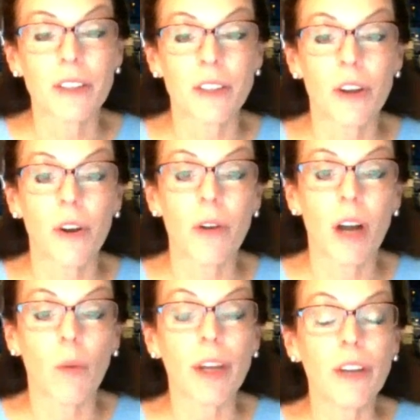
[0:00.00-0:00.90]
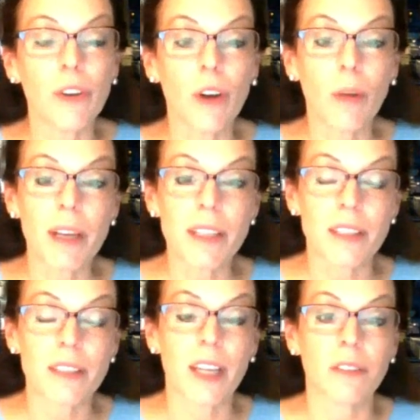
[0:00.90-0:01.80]
So we do our best to
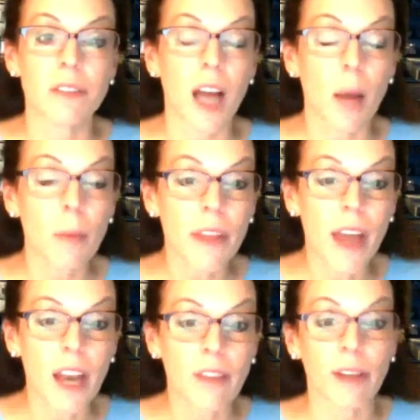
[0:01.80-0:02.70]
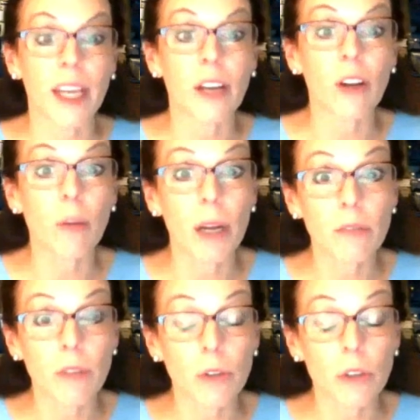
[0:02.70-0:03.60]
stay on top of that. If we hear about a
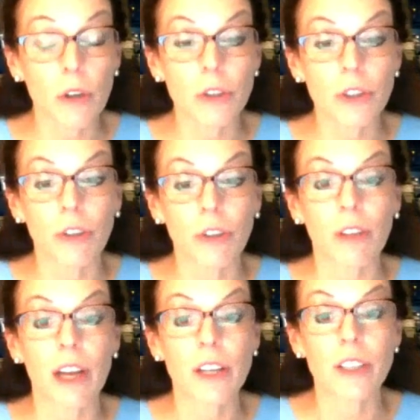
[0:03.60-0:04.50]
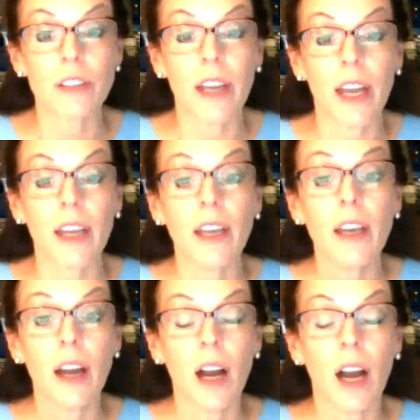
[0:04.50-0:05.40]
road closure on election day,
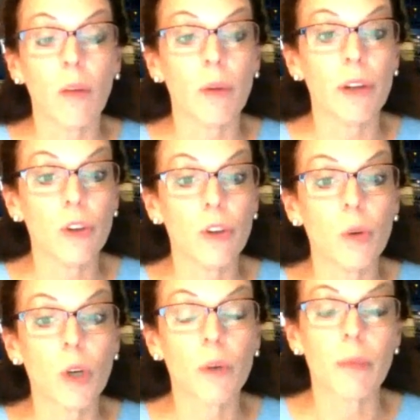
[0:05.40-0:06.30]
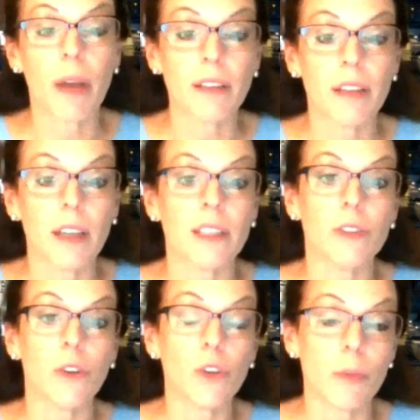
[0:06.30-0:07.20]
we do work with PennDOT and the
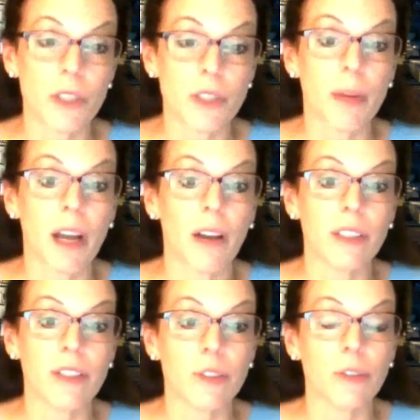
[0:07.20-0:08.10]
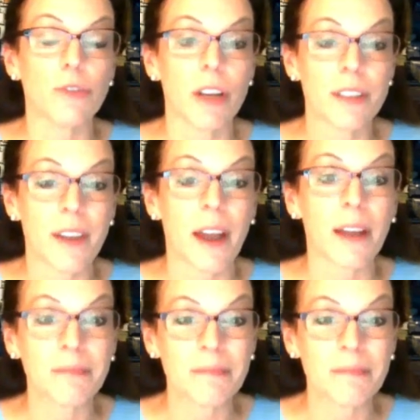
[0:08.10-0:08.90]
local municipalities to address that.